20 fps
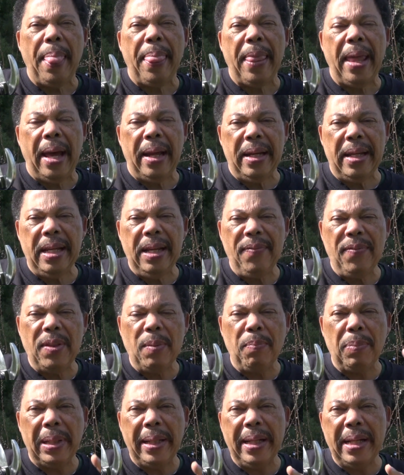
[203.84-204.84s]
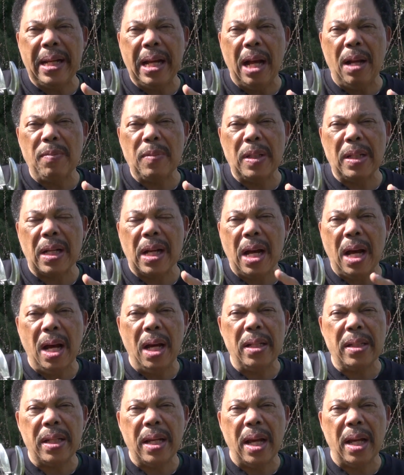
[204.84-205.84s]
that if the blade comes into
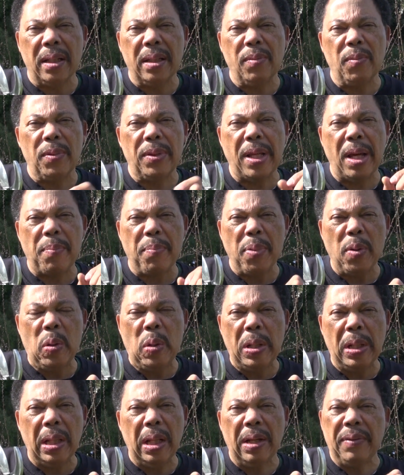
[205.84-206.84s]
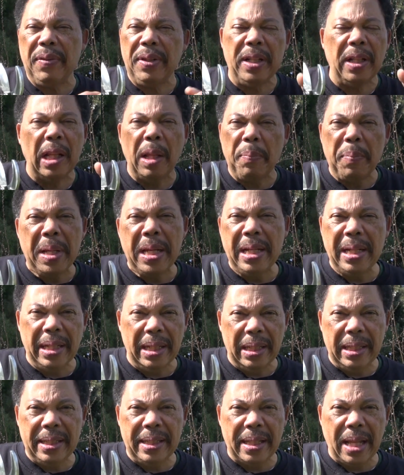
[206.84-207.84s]
contact with that pruning glove, it'll
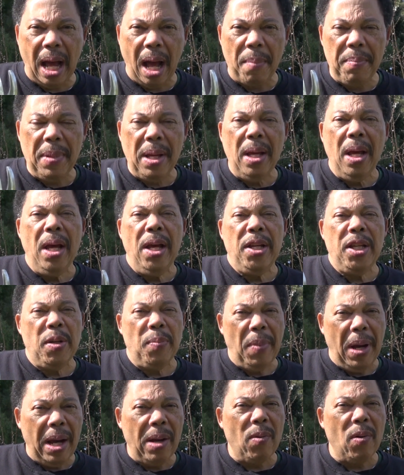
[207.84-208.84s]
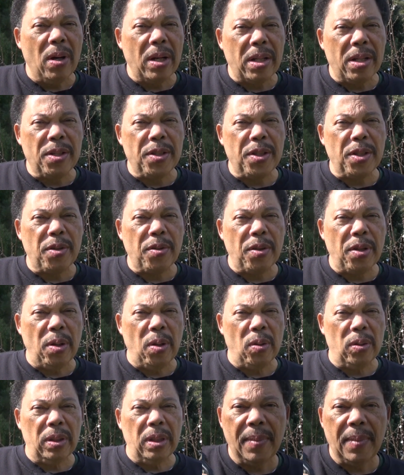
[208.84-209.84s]
immediately stop. You might wanna consider
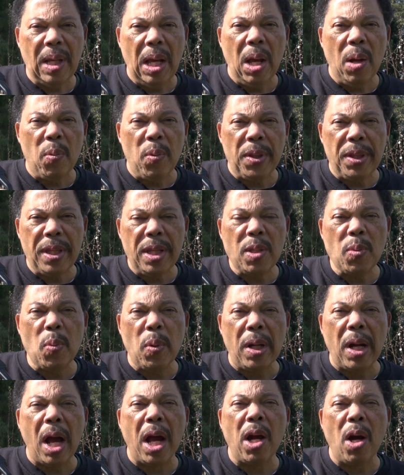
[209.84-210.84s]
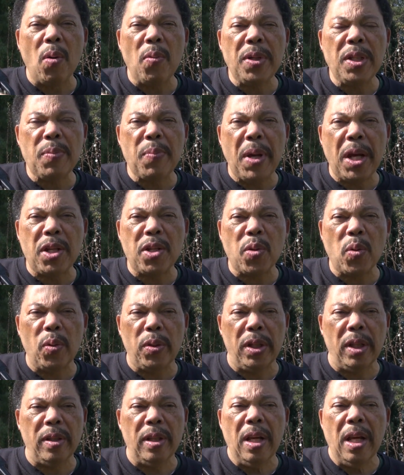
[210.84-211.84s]
those. With this one, I always make sure
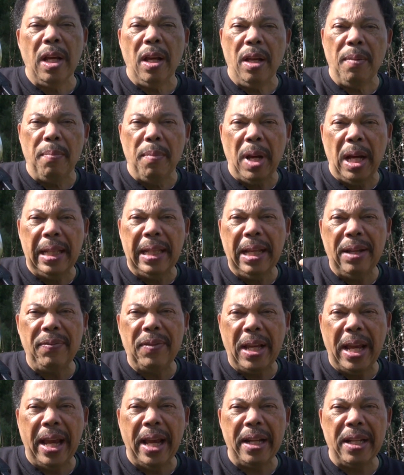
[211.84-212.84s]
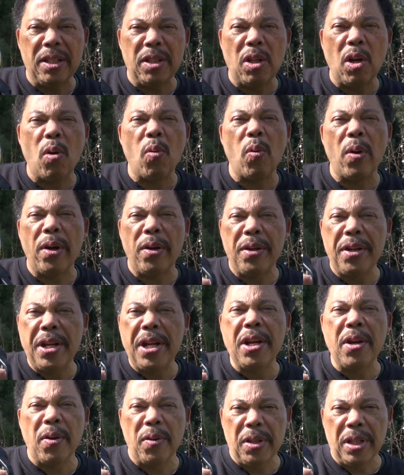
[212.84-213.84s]
that my left hand is nowhere
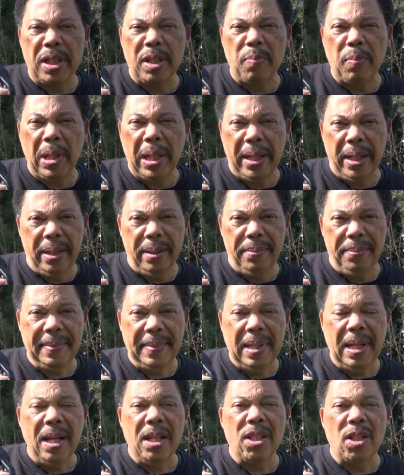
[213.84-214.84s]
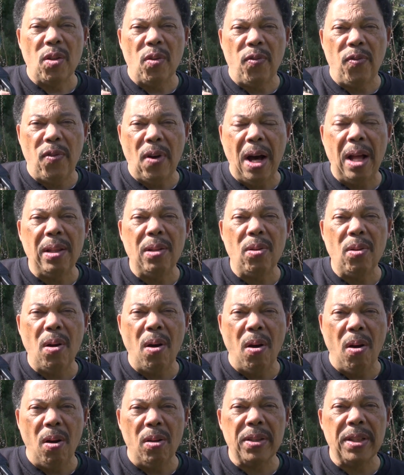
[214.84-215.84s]
near this blade, so follow
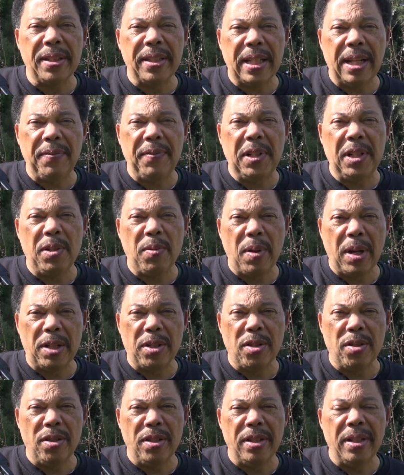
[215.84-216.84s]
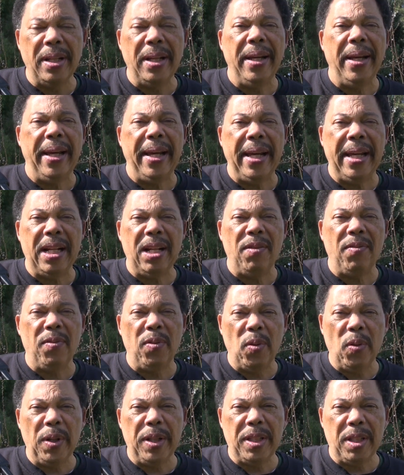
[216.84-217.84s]
all the safety directions and
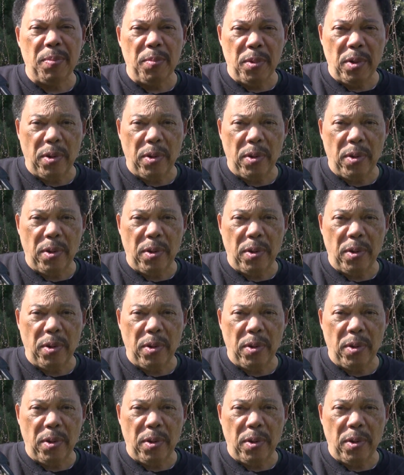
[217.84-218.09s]
avoid some